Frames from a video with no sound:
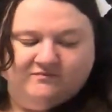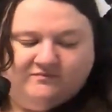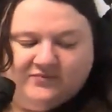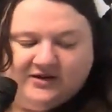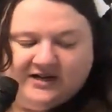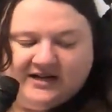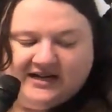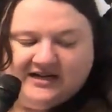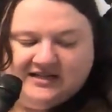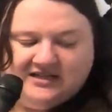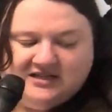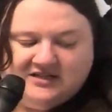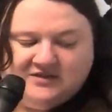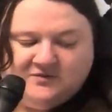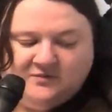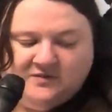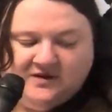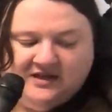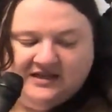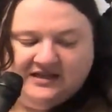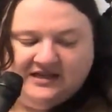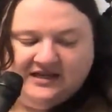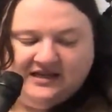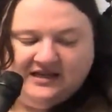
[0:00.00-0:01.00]
I just
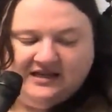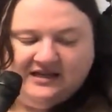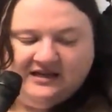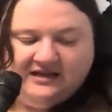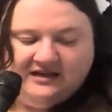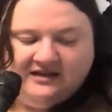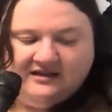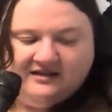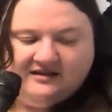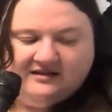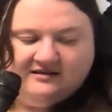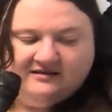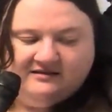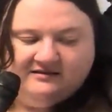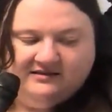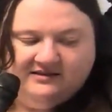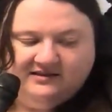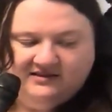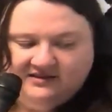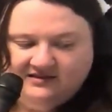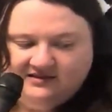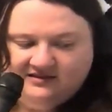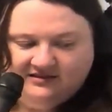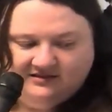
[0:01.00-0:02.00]
really
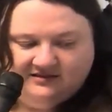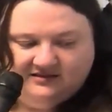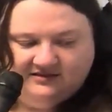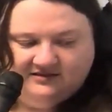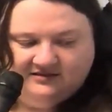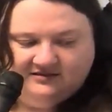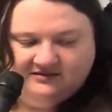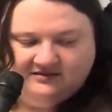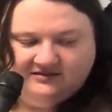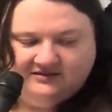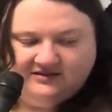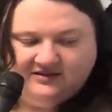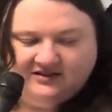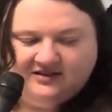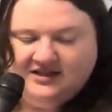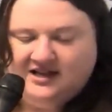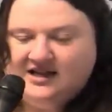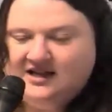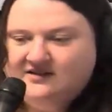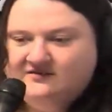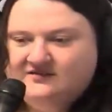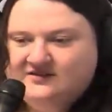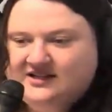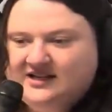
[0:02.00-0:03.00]

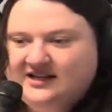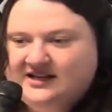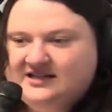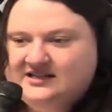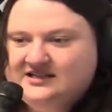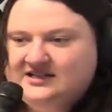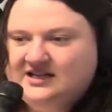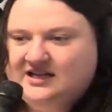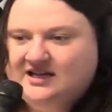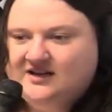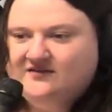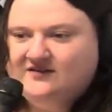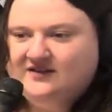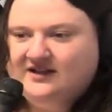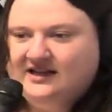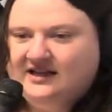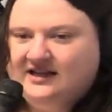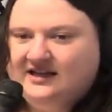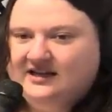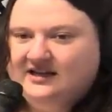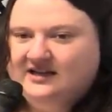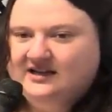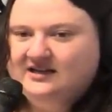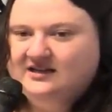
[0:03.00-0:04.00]
loved the idea of
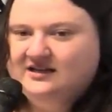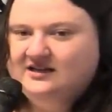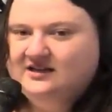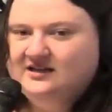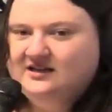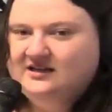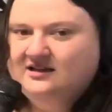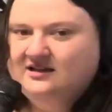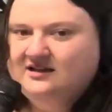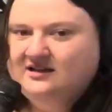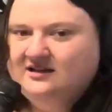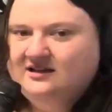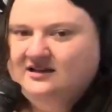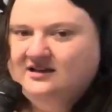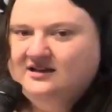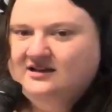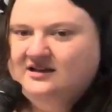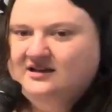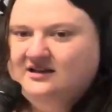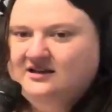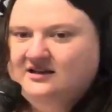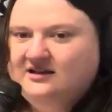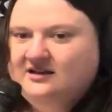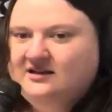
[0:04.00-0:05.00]
like
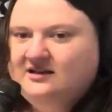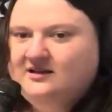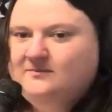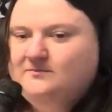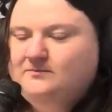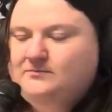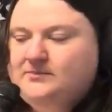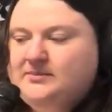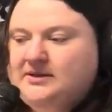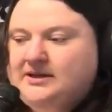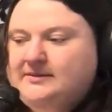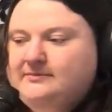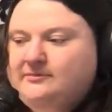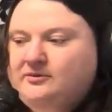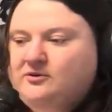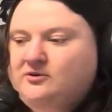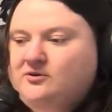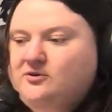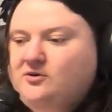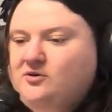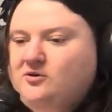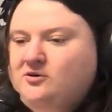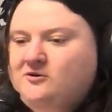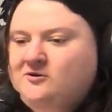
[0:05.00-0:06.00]

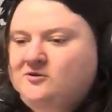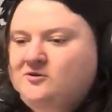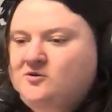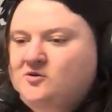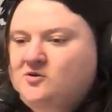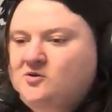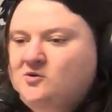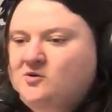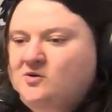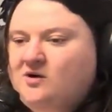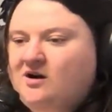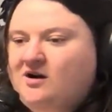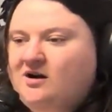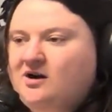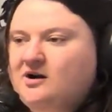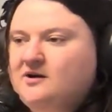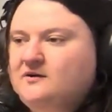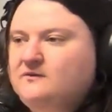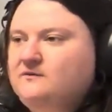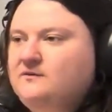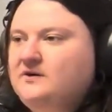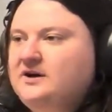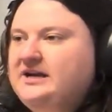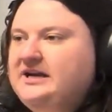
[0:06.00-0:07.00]
people who are
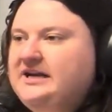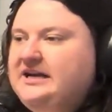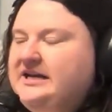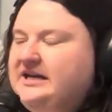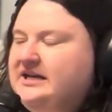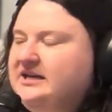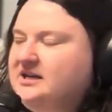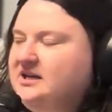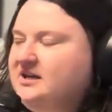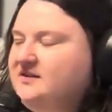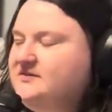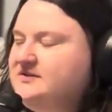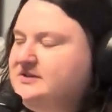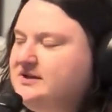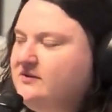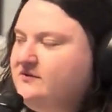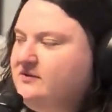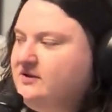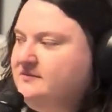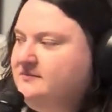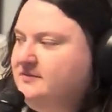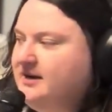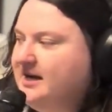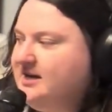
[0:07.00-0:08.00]
afraid of
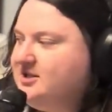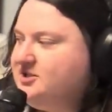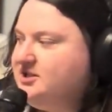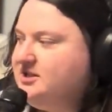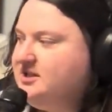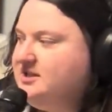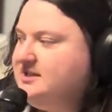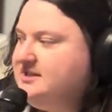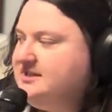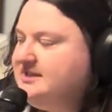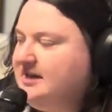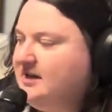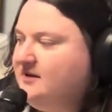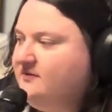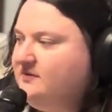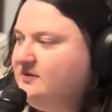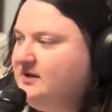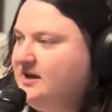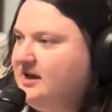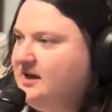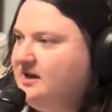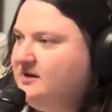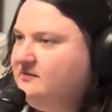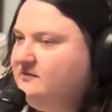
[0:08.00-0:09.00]
self-compassion and
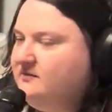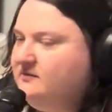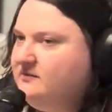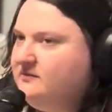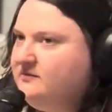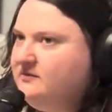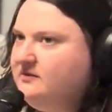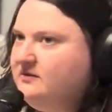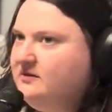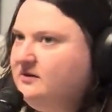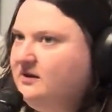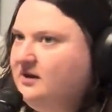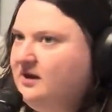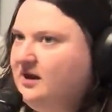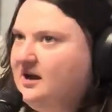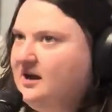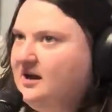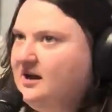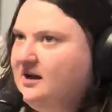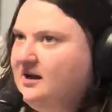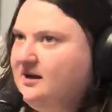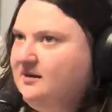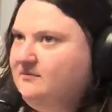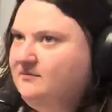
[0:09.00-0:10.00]
self-love.
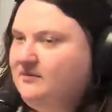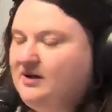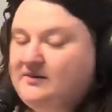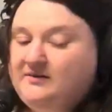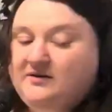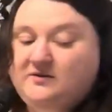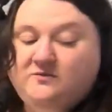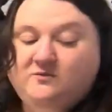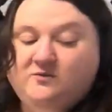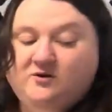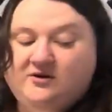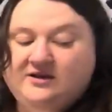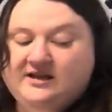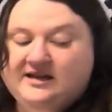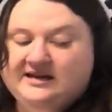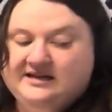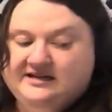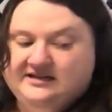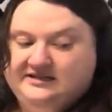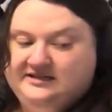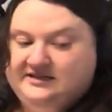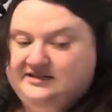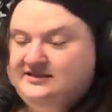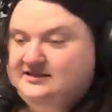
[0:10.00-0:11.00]
I mean, we'll get
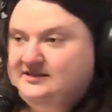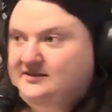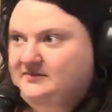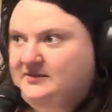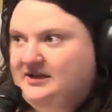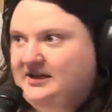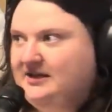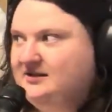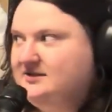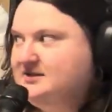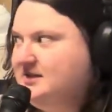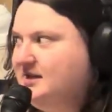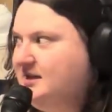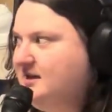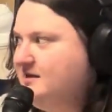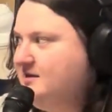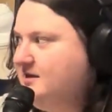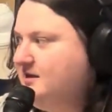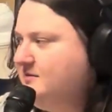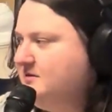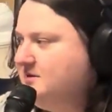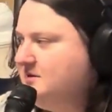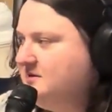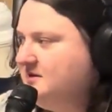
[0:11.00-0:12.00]
into something else that I
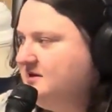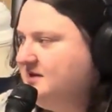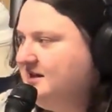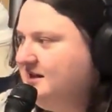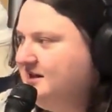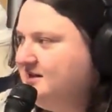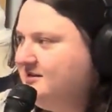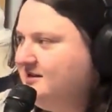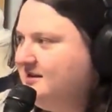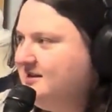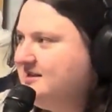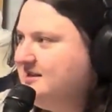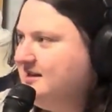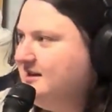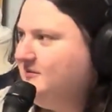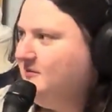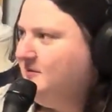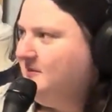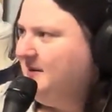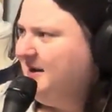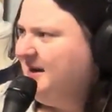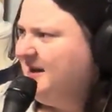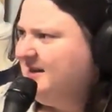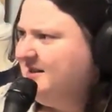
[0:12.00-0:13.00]
thought was really interesting
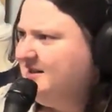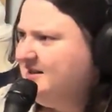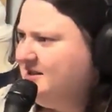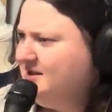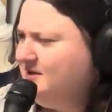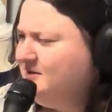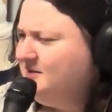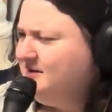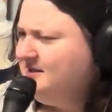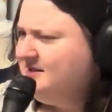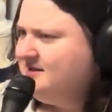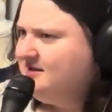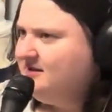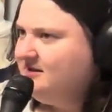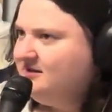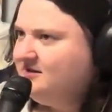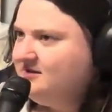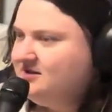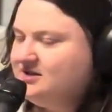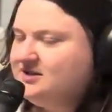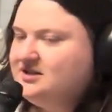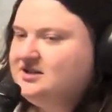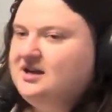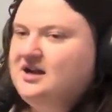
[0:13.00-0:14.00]
when we got into the
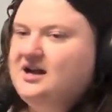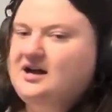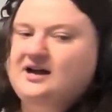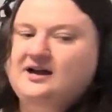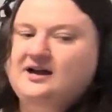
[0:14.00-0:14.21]
research.